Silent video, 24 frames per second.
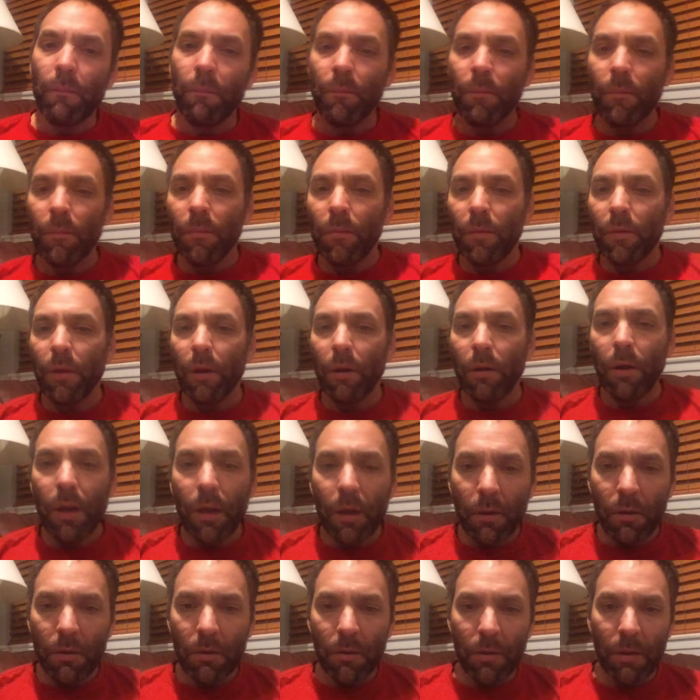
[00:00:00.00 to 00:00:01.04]
their
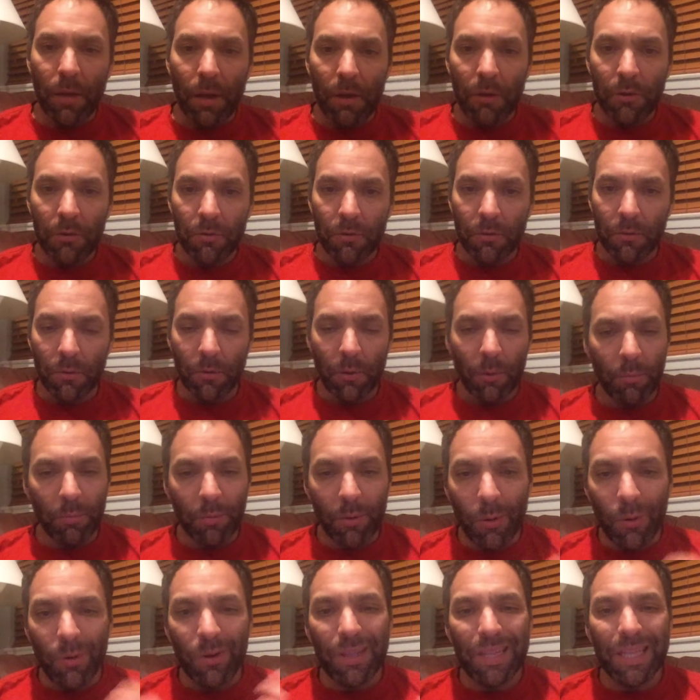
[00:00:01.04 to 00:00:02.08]
inclination, their
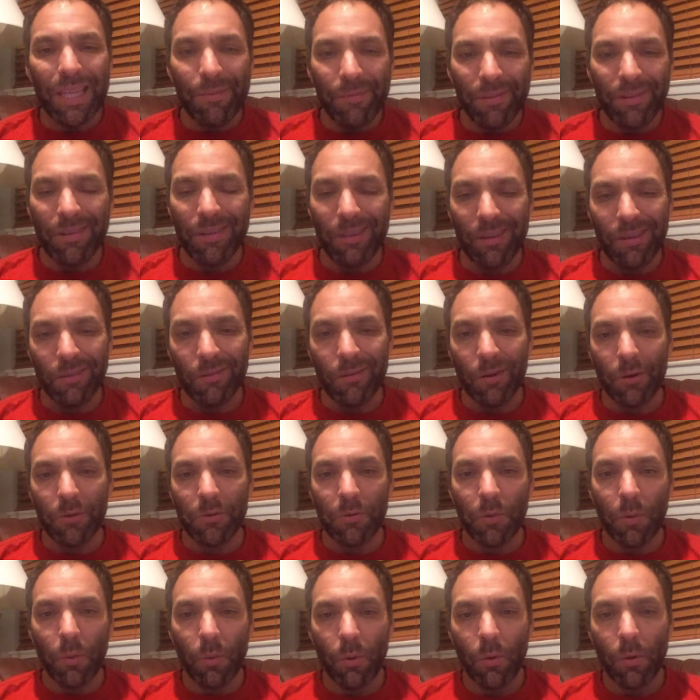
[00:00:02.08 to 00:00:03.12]
proclivities are
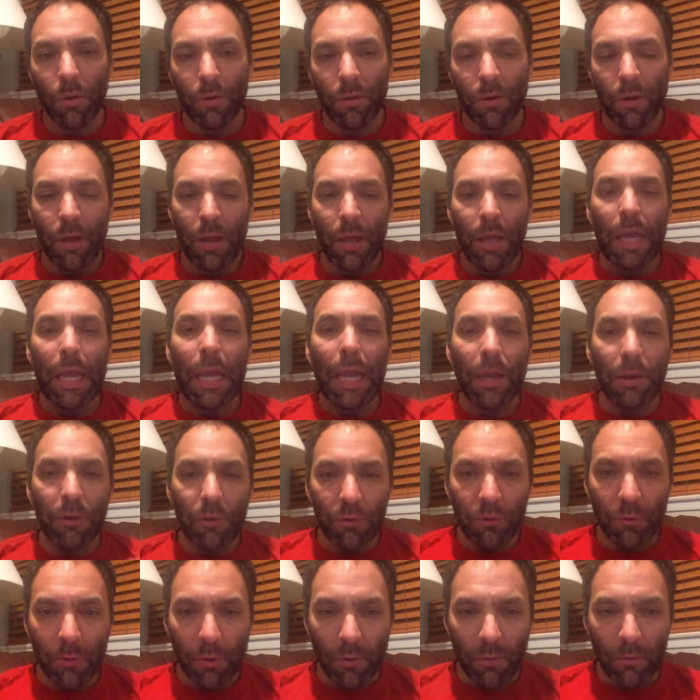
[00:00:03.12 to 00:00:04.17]
toward
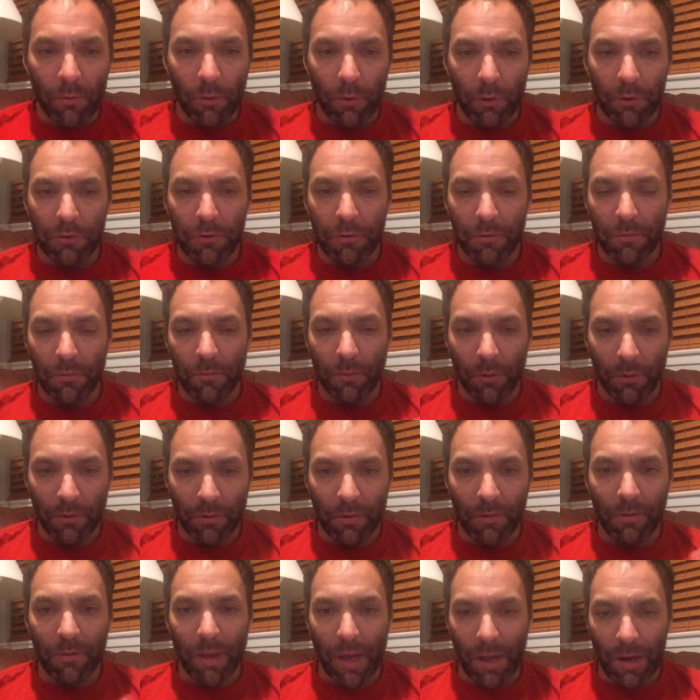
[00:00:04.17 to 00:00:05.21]
introversion
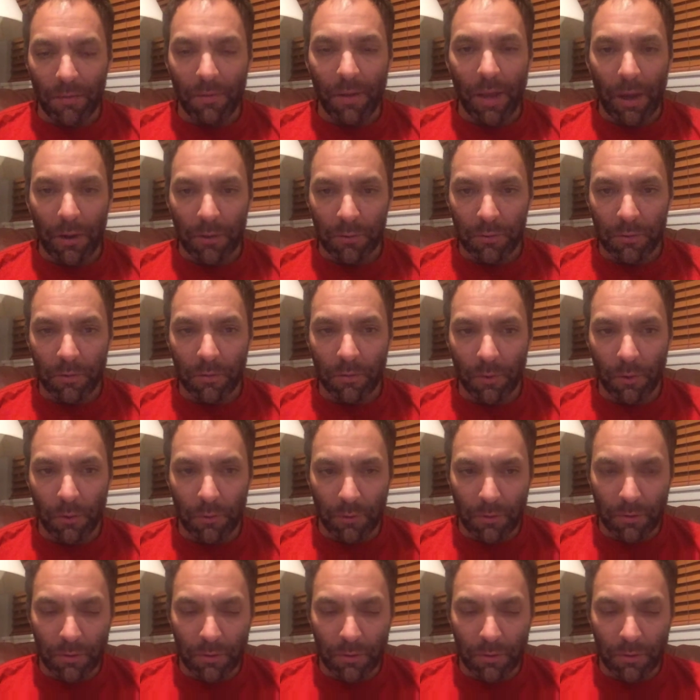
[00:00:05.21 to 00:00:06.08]
versus that of extroversion.